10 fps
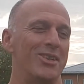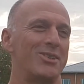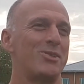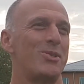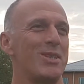
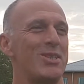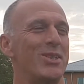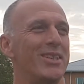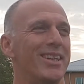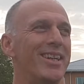Good question.
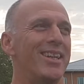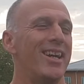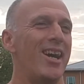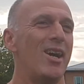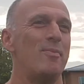
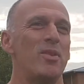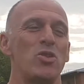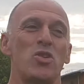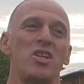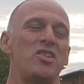
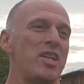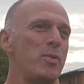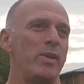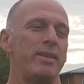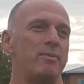Just
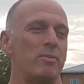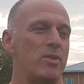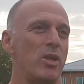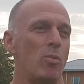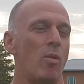continuing,
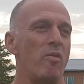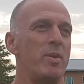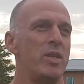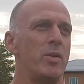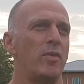you know, what we've
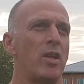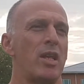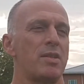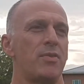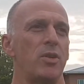been doing over the
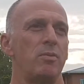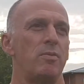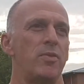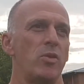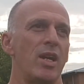last few
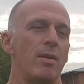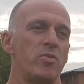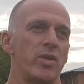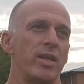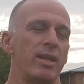
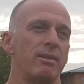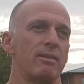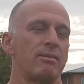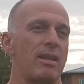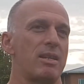games really.
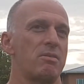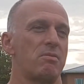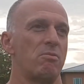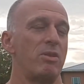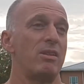Last
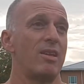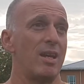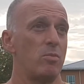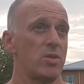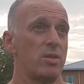real
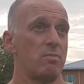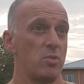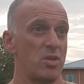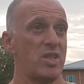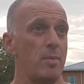game was
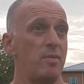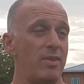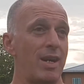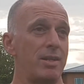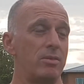a
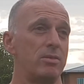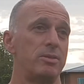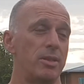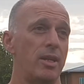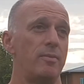semi-final,
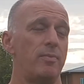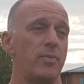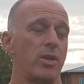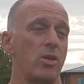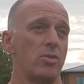and
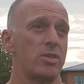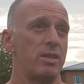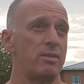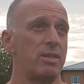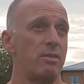the girls
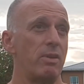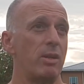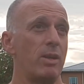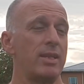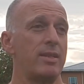did
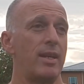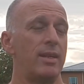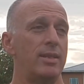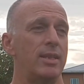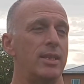really well in
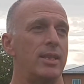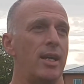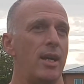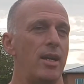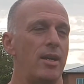
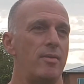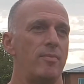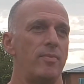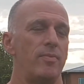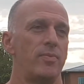
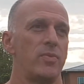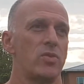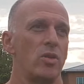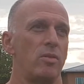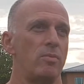that.
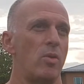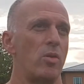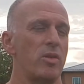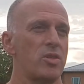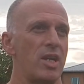So
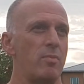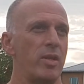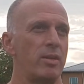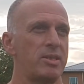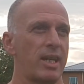more of the same
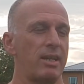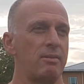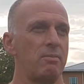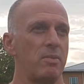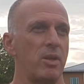really,
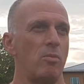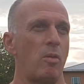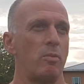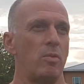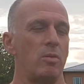taking, you
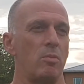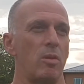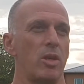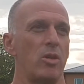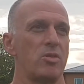know,
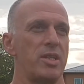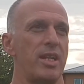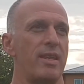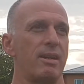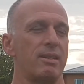what the girls did
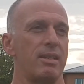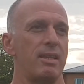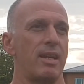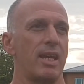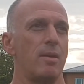in
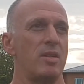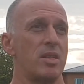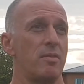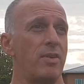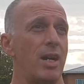that game
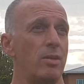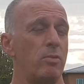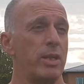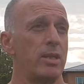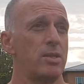into the final
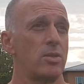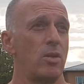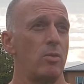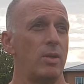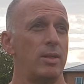really.
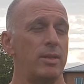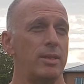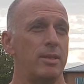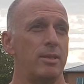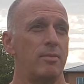So
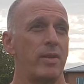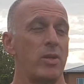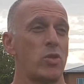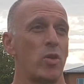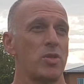
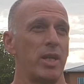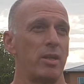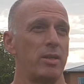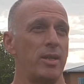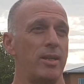fingers crossed they
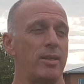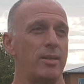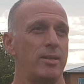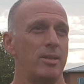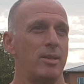can
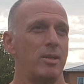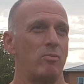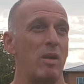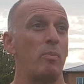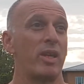
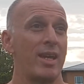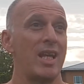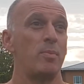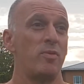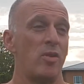replicate
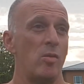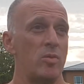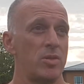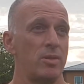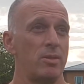that
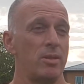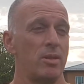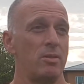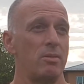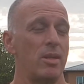performance
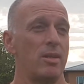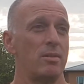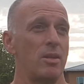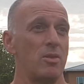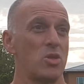and the
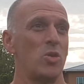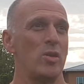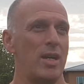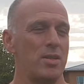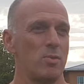
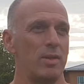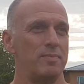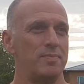scoreline as well.